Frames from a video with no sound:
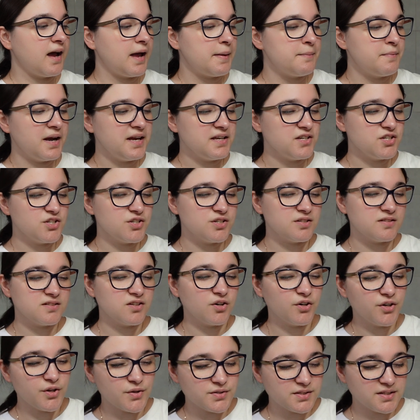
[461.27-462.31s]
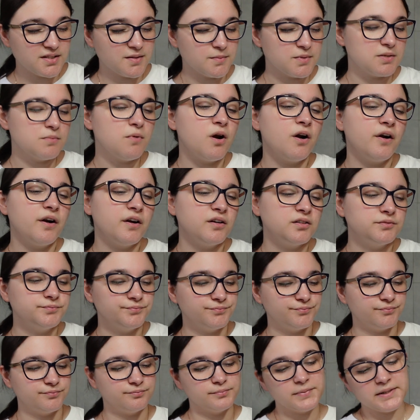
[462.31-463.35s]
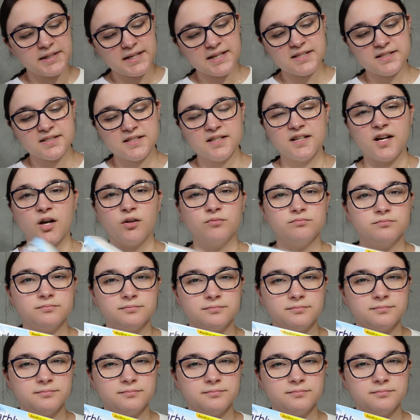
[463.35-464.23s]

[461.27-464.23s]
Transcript: I might start using them tomorrow because, you know,